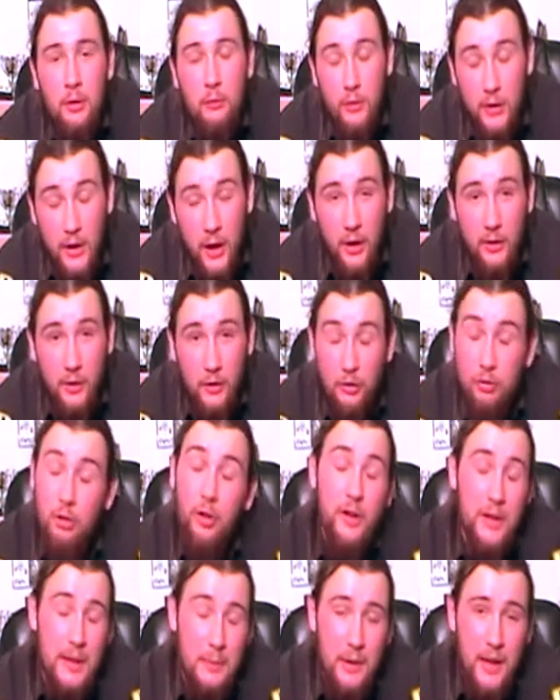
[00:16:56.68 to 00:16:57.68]
Regardless,
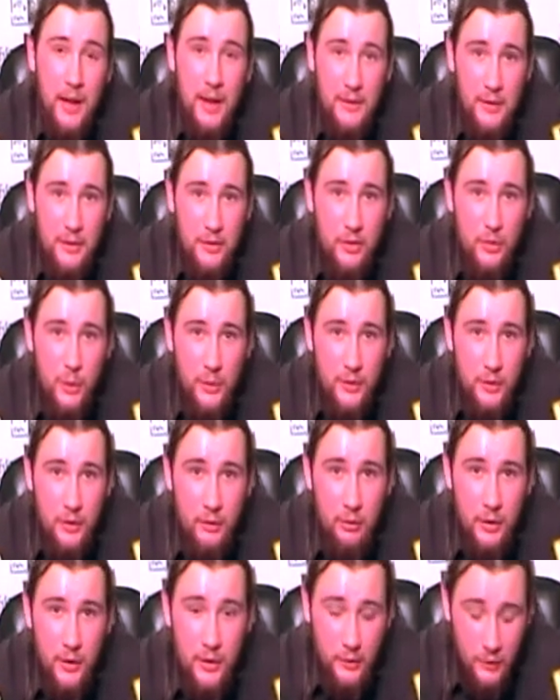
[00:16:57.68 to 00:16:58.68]
try and keep it at 18 to 20
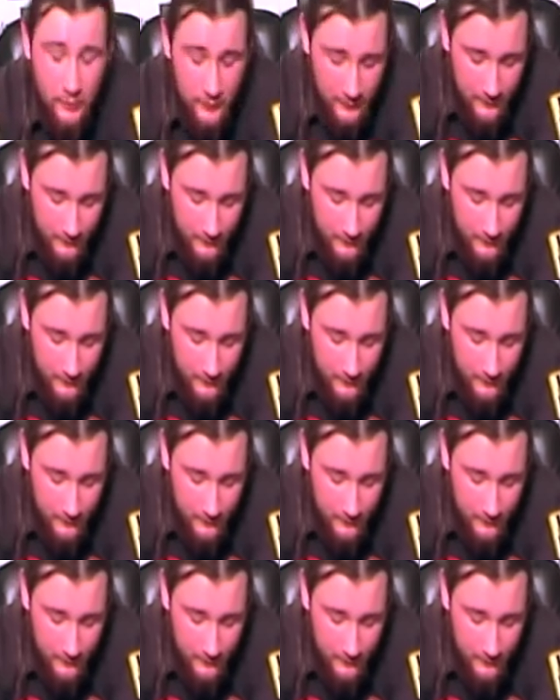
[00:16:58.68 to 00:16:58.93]
degrees.